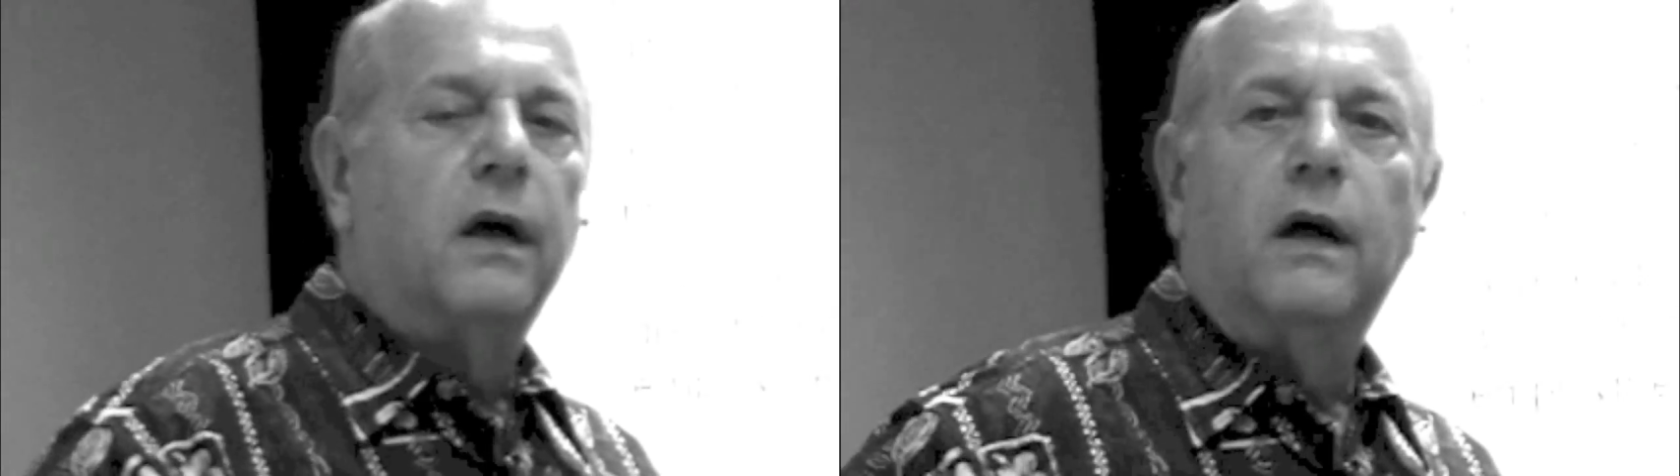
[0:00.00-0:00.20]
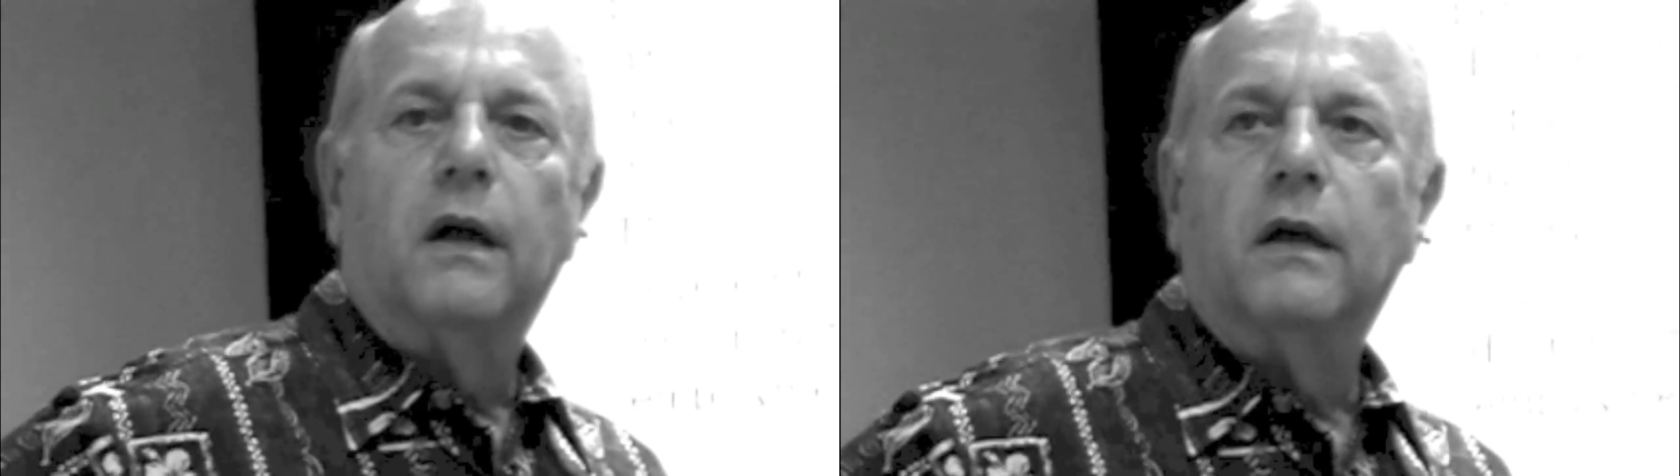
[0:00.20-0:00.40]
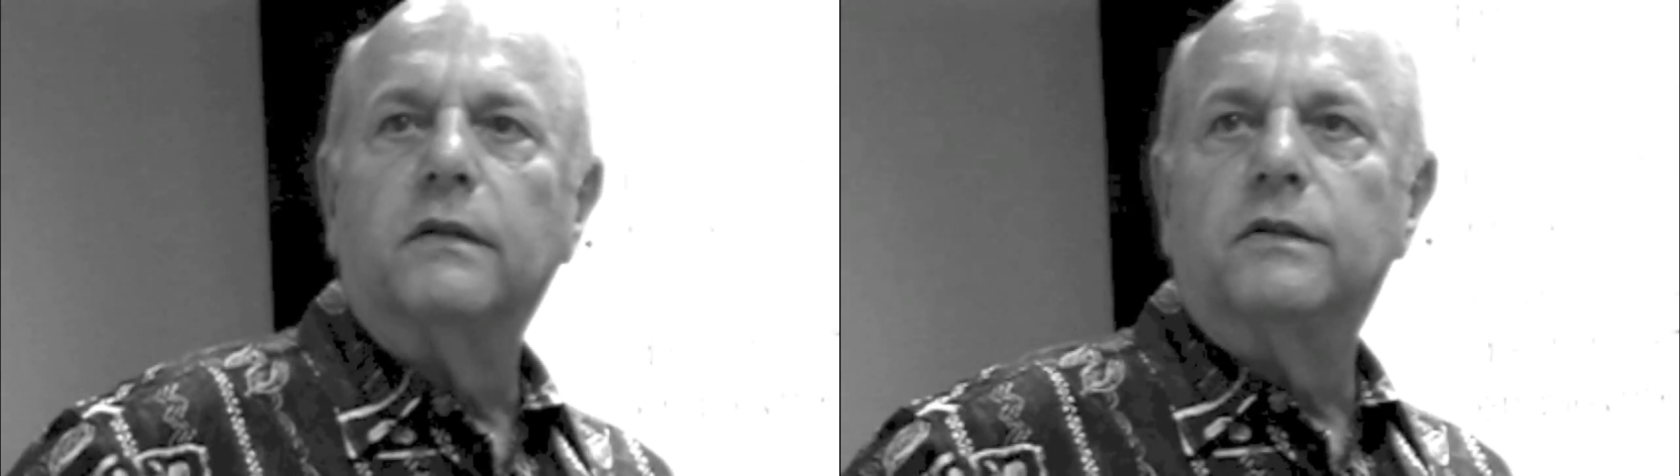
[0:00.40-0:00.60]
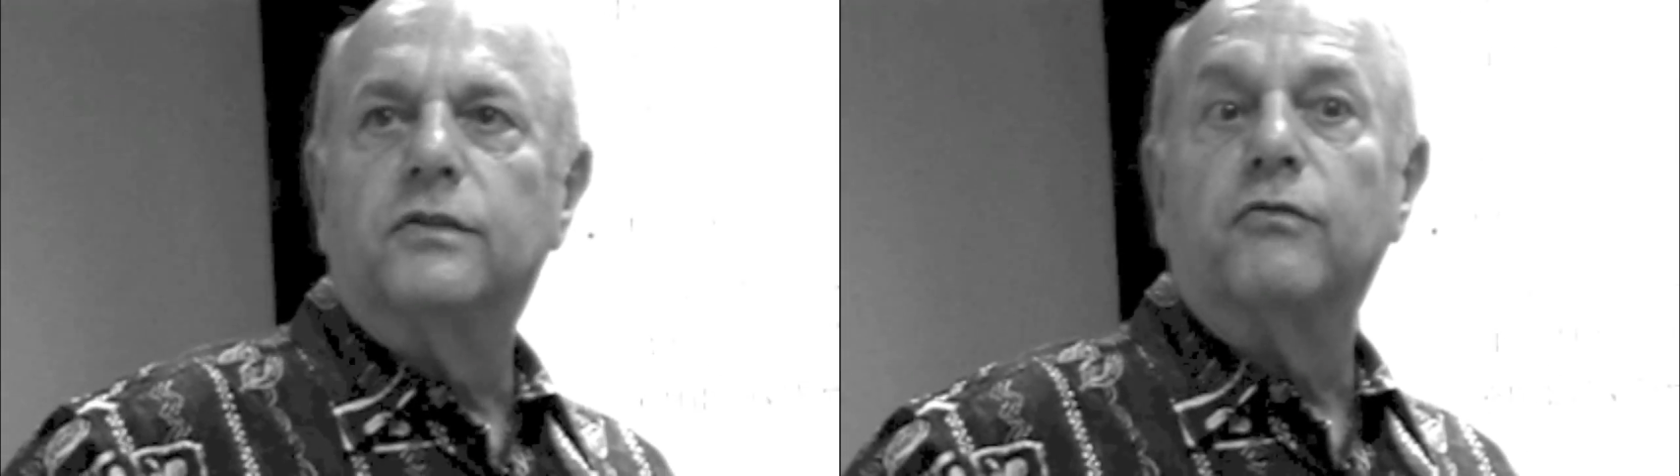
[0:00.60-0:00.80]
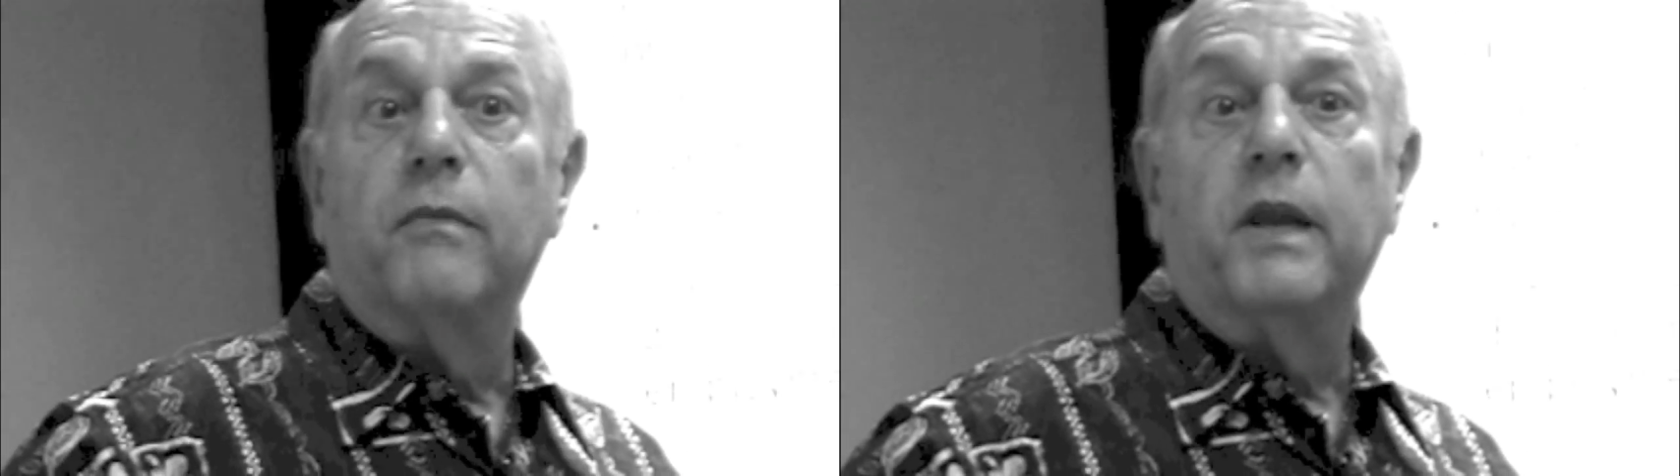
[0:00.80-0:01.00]
uh,
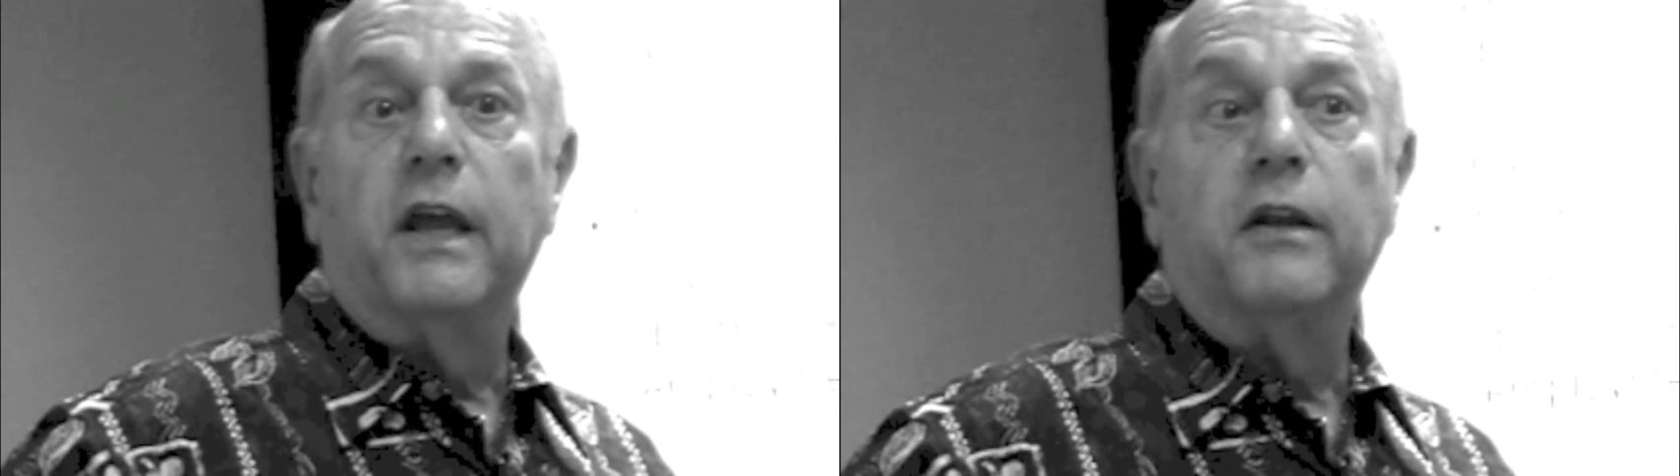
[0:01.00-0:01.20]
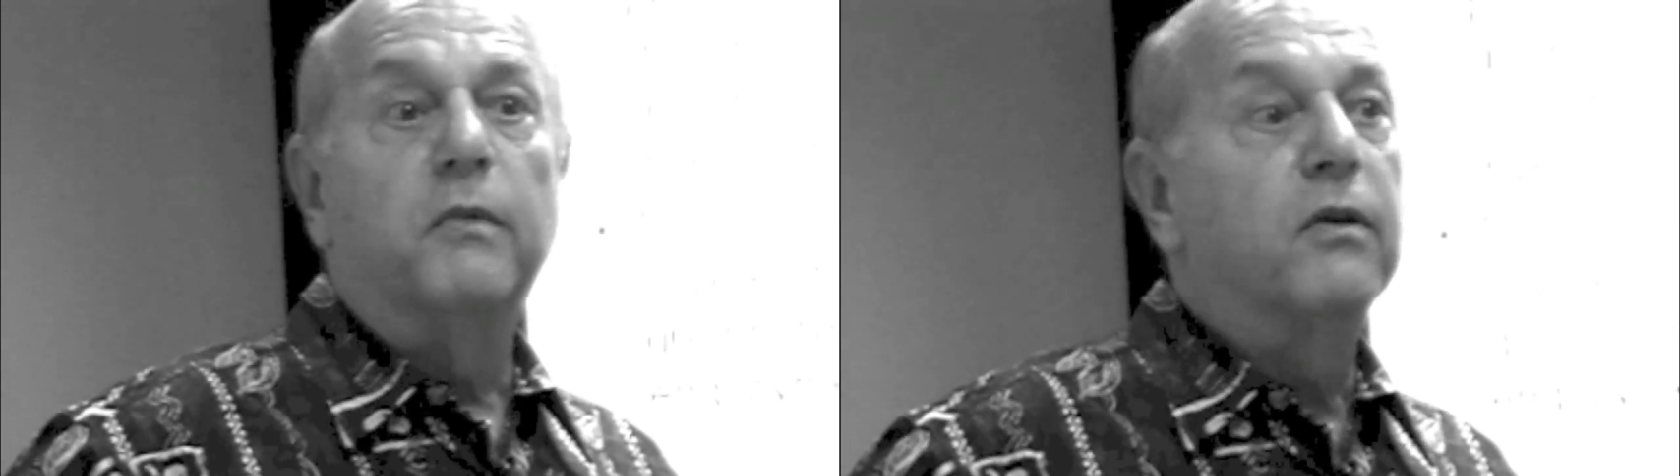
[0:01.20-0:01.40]
discriminated